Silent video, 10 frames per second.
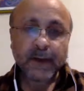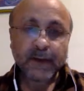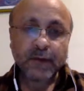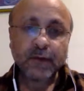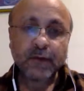
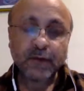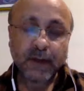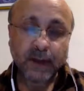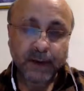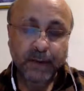to
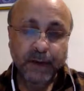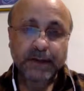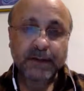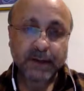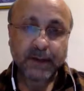the other
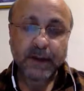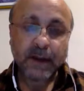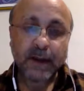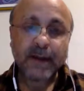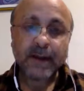person
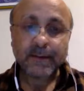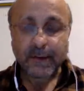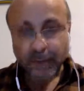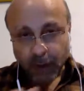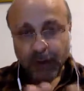in terms
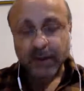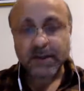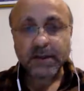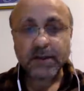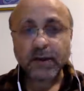of not
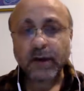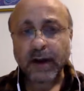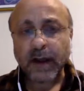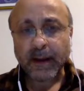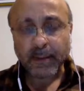just the
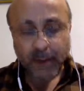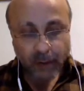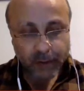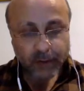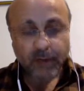storyline, but
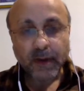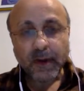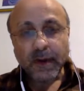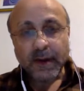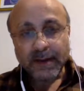also
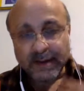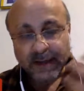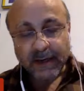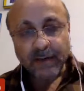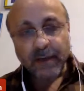its
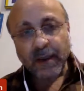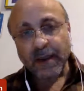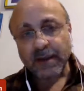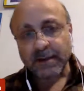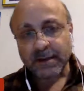
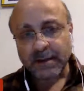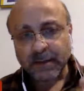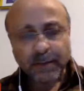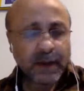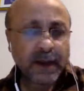significance, its
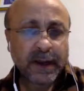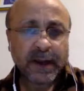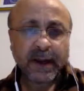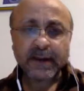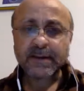
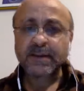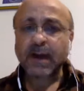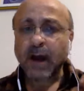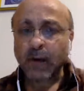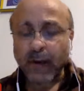compellingness,
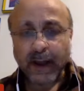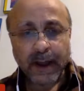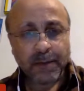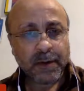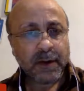how it
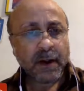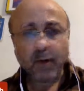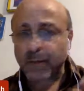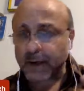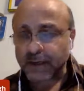happened,
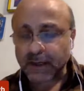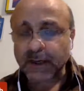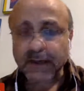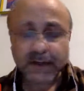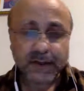how
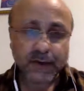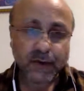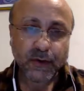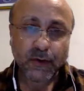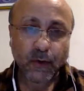personal it is to
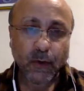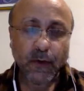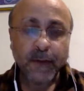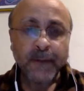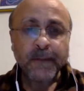you,
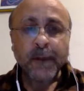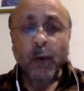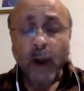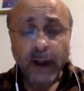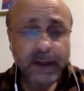
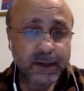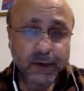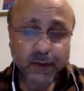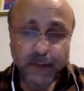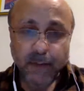why it
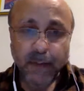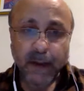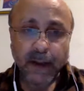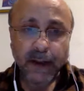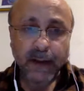should be
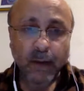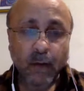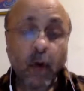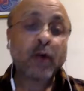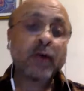made,
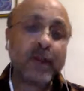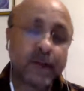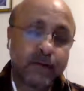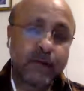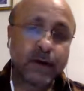what will
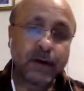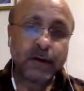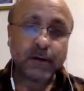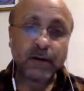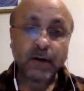the
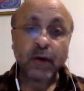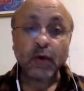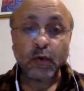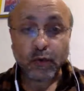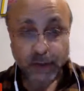world
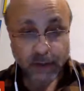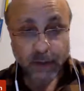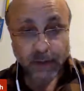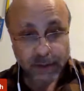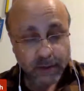lose
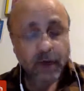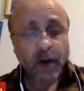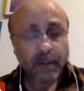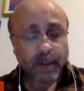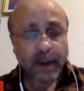if it's
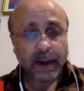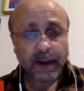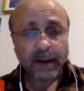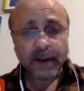not made.